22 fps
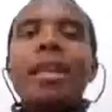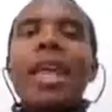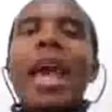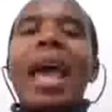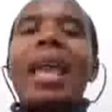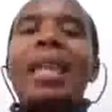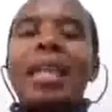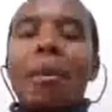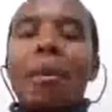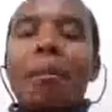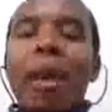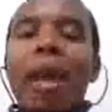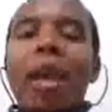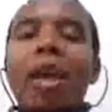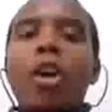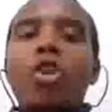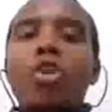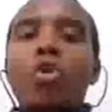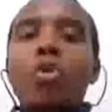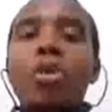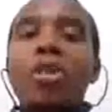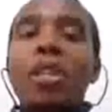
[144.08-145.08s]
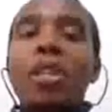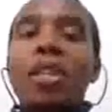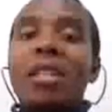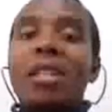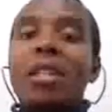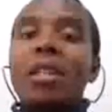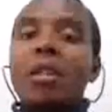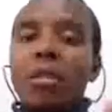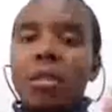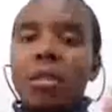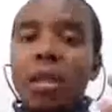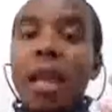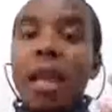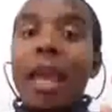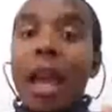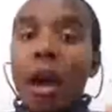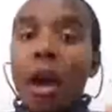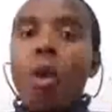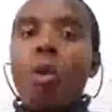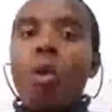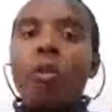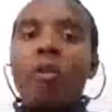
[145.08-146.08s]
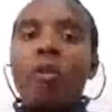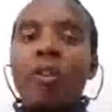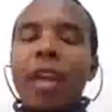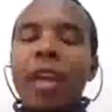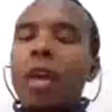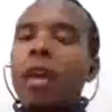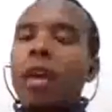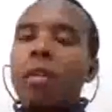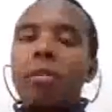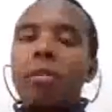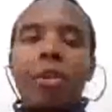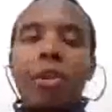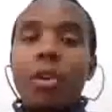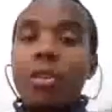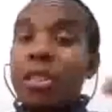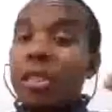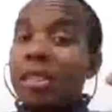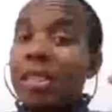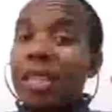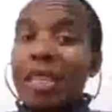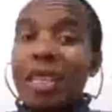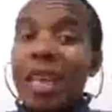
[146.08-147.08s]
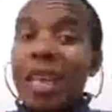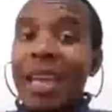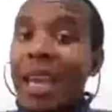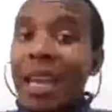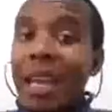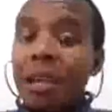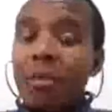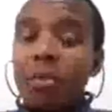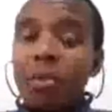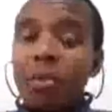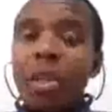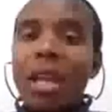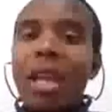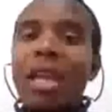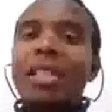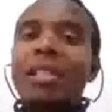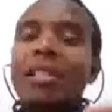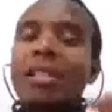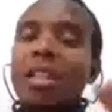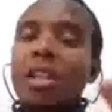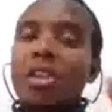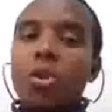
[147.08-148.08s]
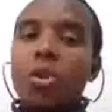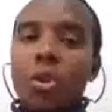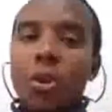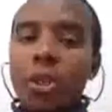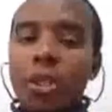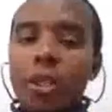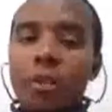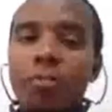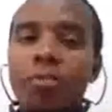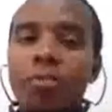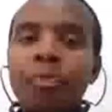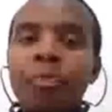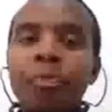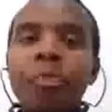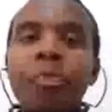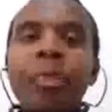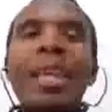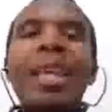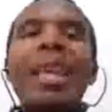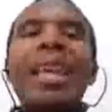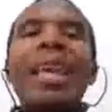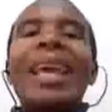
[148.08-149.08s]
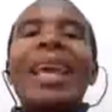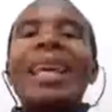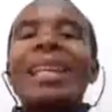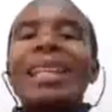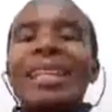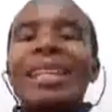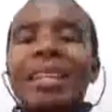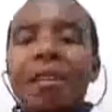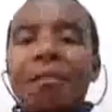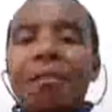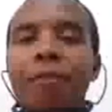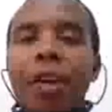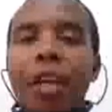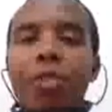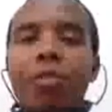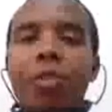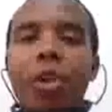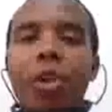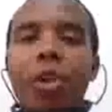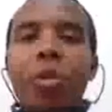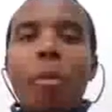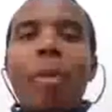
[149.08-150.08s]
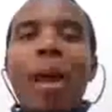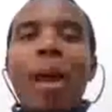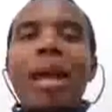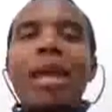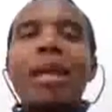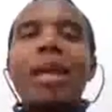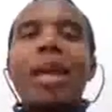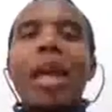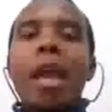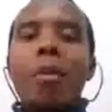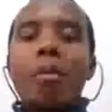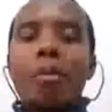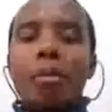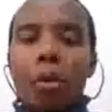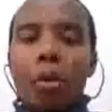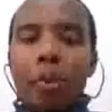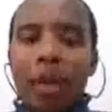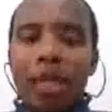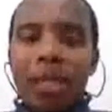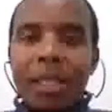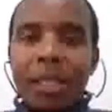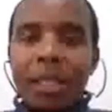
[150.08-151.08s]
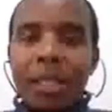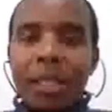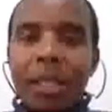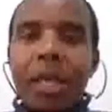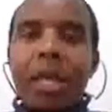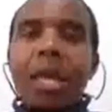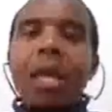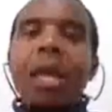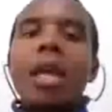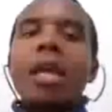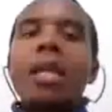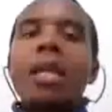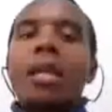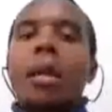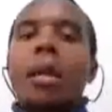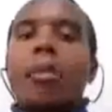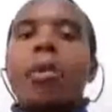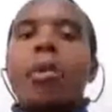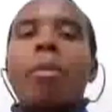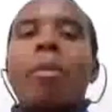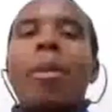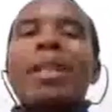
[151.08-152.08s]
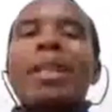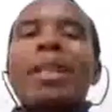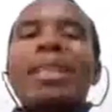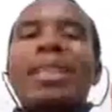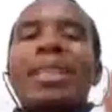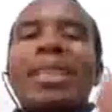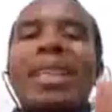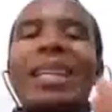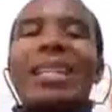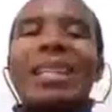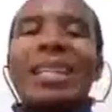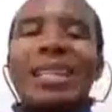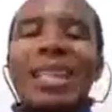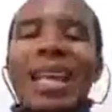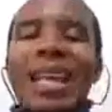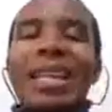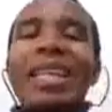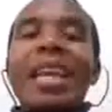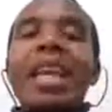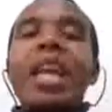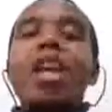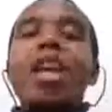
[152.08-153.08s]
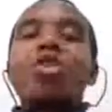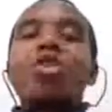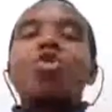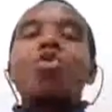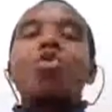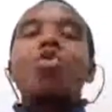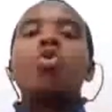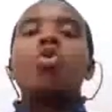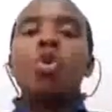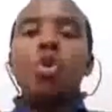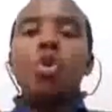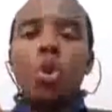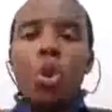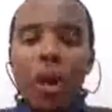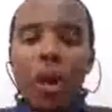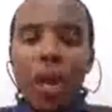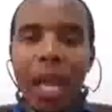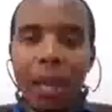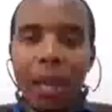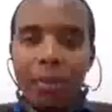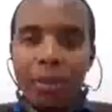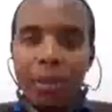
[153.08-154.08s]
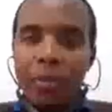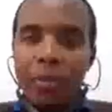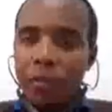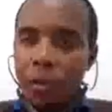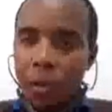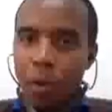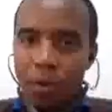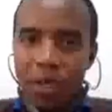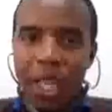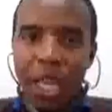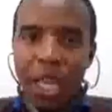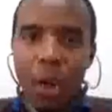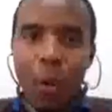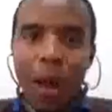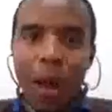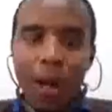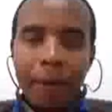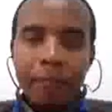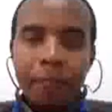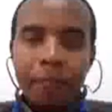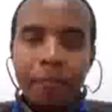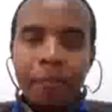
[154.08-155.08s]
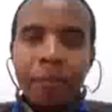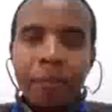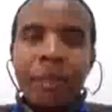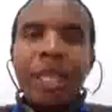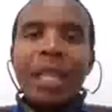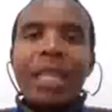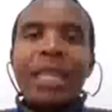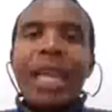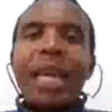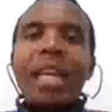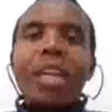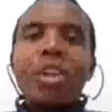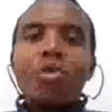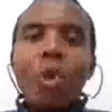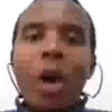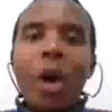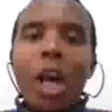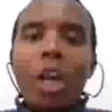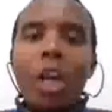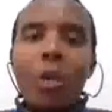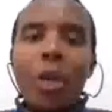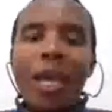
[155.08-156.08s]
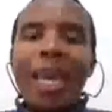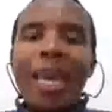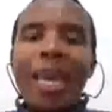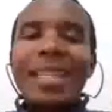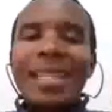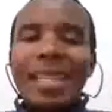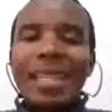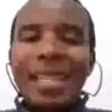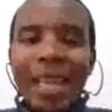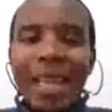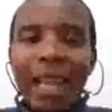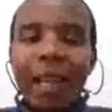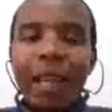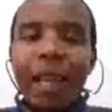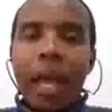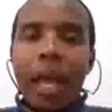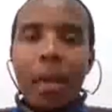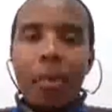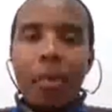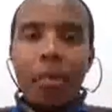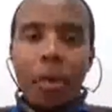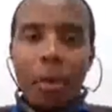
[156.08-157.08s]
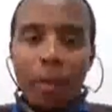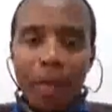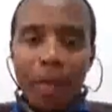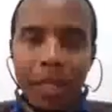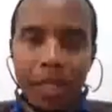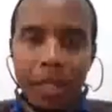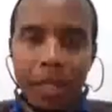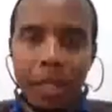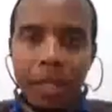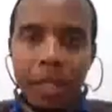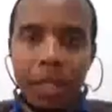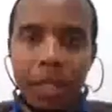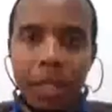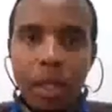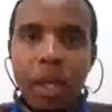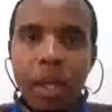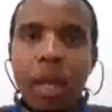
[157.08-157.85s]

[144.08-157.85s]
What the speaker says: And the bank uses their own vehicle because it's in their names as security. It is different when you're buying a property. The property is registered into your names from day one. That is why you can sell a property.